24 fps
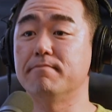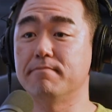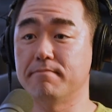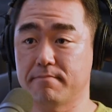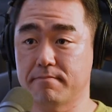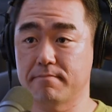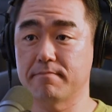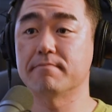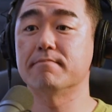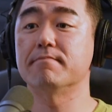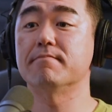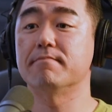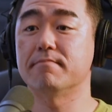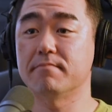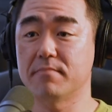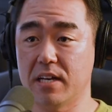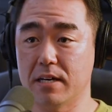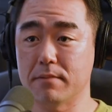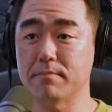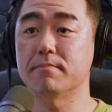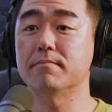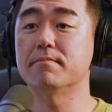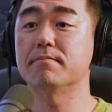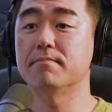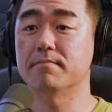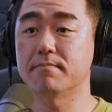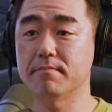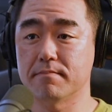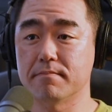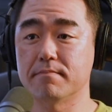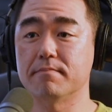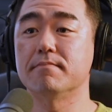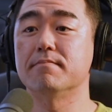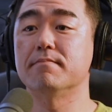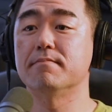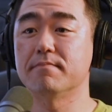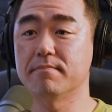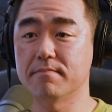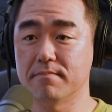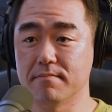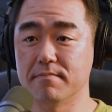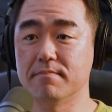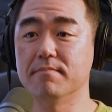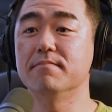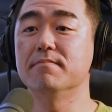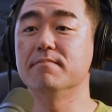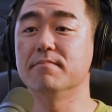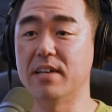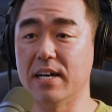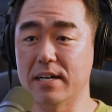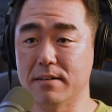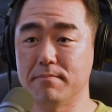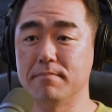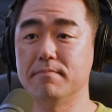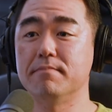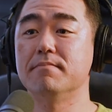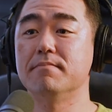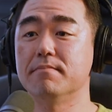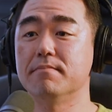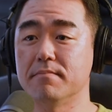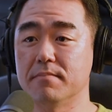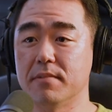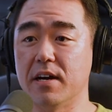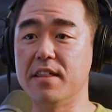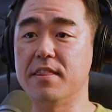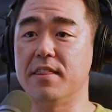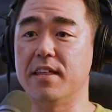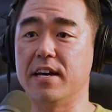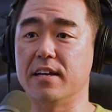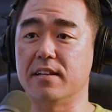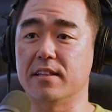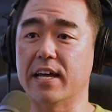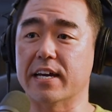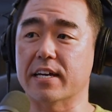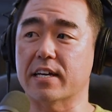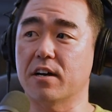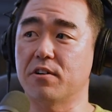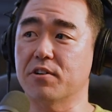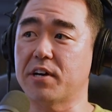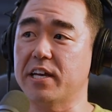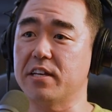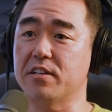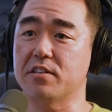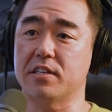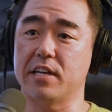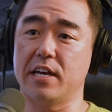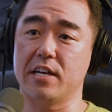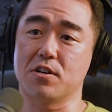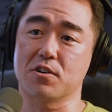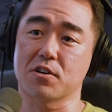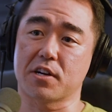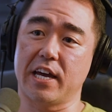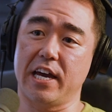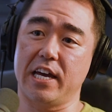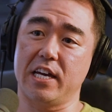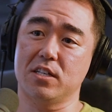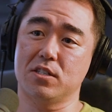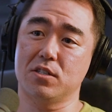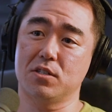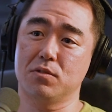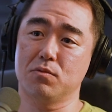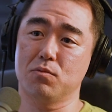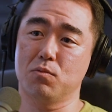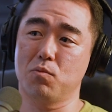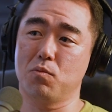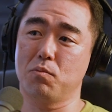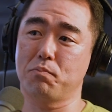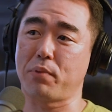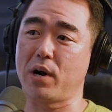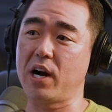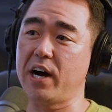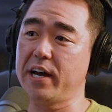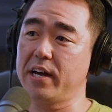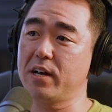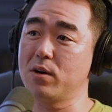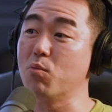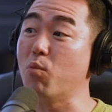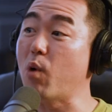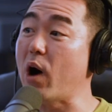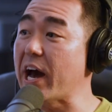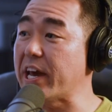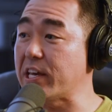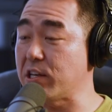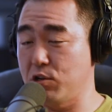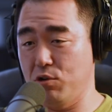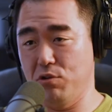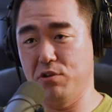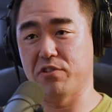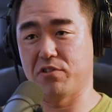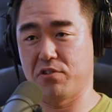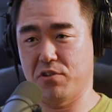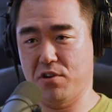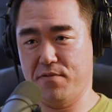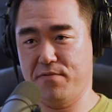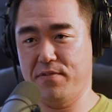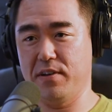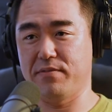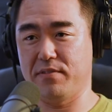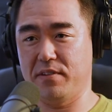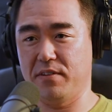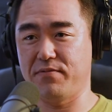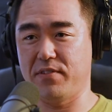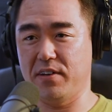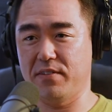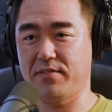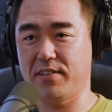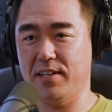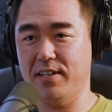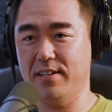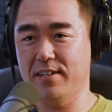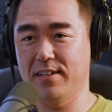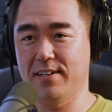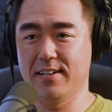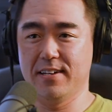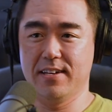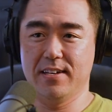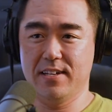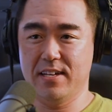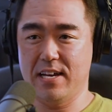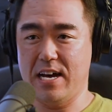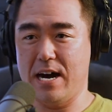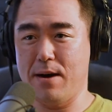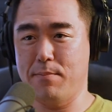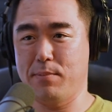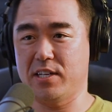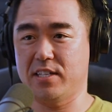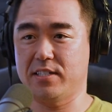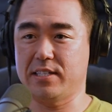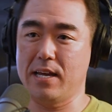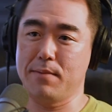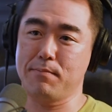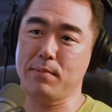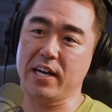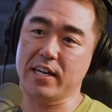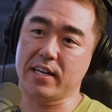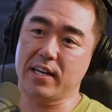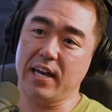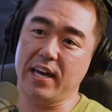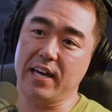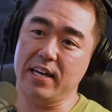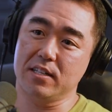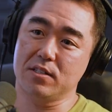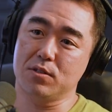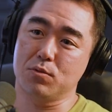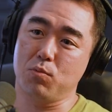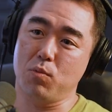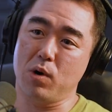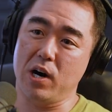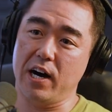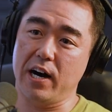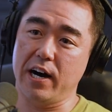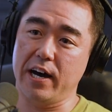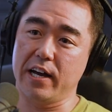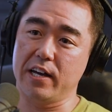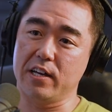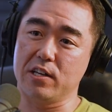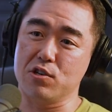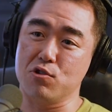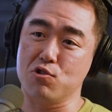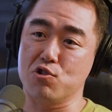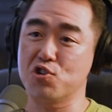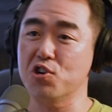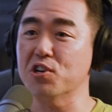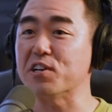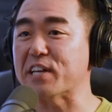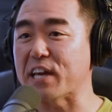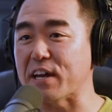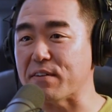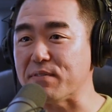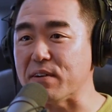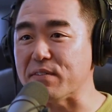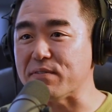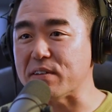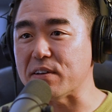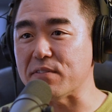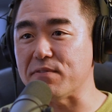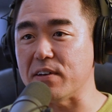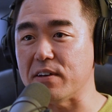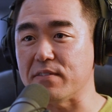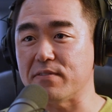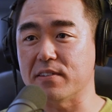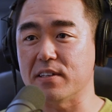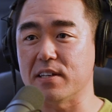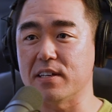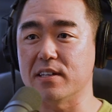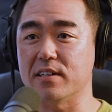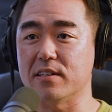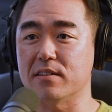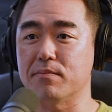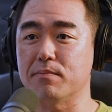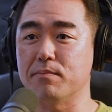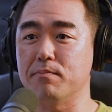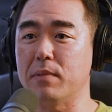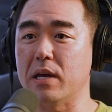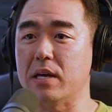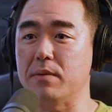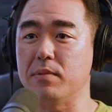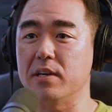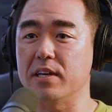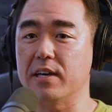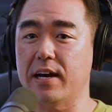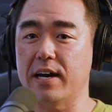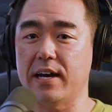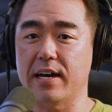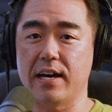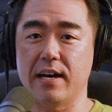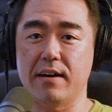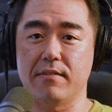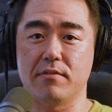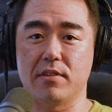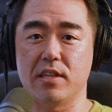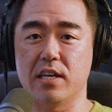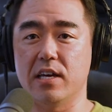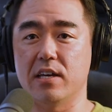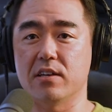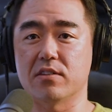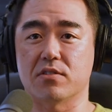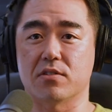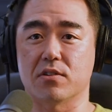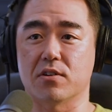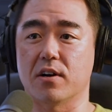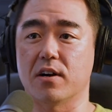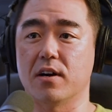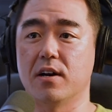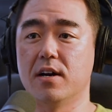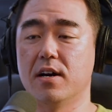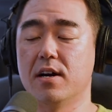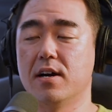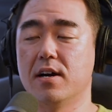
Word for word: 50 50. Yep. And then you go down from there. Yeah. And then, like, okay, state your case, Brian, why you deserve 50 50. I'm going to state my case why you shouldn't get 50 50 is maybe I have this or